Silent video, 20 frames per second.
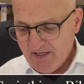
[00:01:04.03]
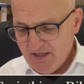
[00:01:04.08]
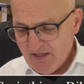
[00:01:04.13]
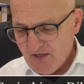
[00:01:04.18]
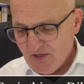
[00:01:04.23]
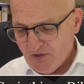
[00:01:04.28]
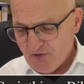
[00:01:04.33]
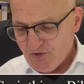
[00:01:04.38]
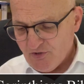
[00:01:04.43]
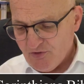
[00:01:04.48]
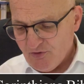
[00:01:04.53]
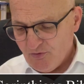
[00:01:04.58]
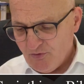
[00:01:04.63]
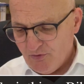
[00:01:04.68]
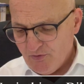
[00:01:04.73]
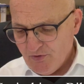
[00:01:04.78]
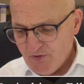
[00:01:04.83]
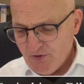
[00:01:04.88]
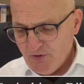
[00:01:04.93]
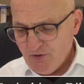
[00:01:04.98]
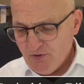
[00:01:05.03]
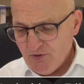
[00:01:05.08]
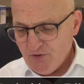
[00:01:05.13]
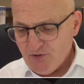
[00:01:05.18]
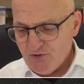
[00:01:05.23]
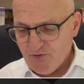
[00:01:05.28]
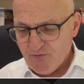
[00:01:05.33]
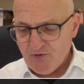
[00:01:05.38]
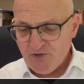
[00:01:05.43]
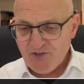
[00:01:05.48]
unto
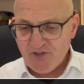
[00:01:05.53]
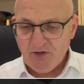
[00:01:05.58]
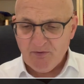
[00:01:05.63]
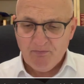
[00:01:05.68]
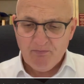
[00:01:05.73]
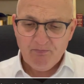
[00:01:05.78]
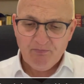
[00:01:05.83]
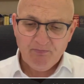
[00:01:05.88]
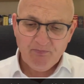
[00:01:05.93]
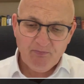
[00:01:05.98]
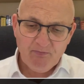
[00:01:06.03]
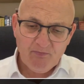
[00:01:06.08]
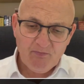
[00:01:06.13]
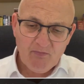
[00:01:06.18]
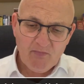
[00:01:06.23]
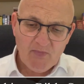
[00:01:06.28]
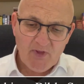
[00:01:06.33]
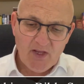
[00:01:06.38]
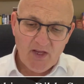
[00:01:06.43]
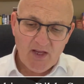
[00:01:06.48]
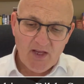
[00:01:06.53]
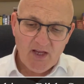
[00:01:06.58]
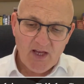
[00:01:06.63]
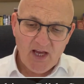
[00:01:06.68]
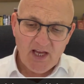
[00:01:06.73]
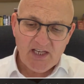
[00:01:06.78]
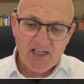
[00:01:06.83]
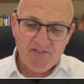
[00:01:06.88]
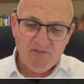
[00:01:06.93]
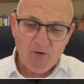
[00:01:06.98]
Jerusalem.
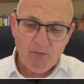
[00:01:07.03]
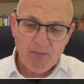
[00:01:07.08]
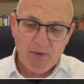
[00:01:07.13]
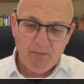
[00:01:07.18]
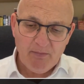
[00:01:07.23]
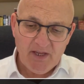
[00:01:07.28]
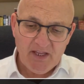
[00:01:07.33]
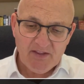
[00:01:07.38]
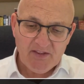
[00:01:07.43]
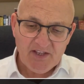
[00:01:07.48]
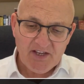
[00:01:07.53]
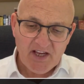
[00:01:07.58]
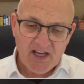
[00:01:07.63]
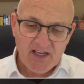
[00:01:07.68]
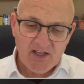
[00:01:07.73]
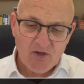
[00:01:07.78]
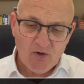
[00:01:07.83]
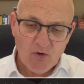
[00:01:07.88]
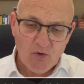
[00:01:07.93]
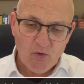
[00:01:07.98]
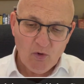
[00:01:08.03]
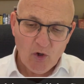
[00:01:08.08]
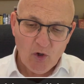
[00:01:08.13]
And if it be meet that I go,